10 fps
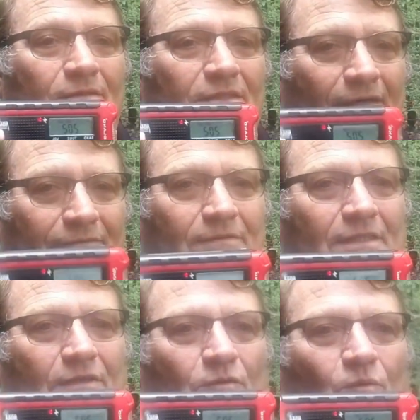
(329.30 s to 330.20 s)

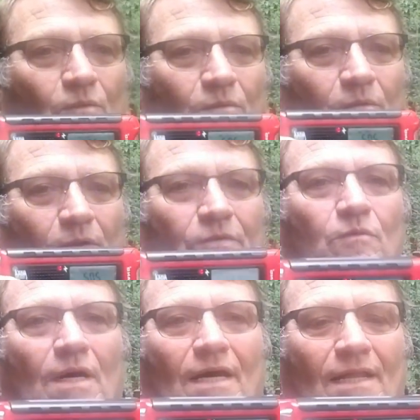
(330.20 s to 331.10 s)
Definitely
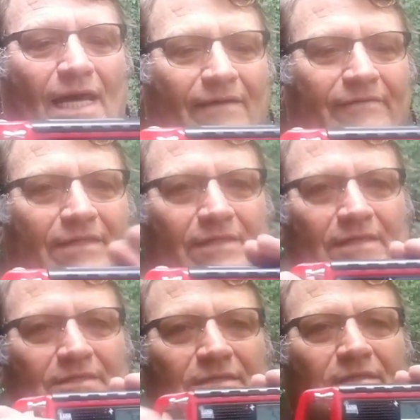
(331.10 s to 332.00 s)
worthwhile having
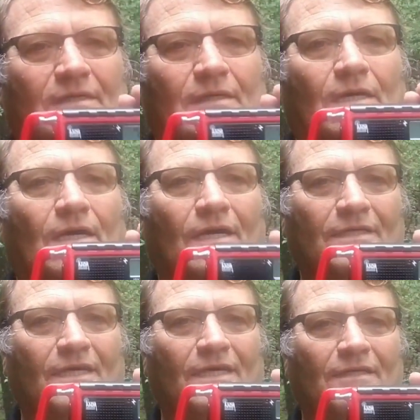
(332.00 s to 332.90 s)
this
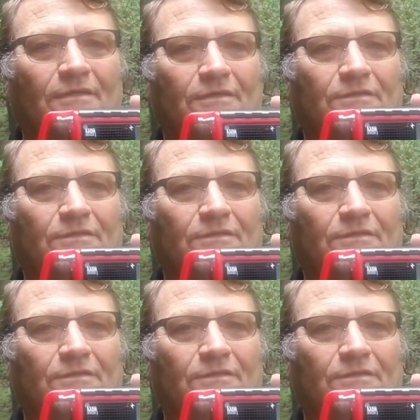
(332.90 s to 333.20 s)
on hand.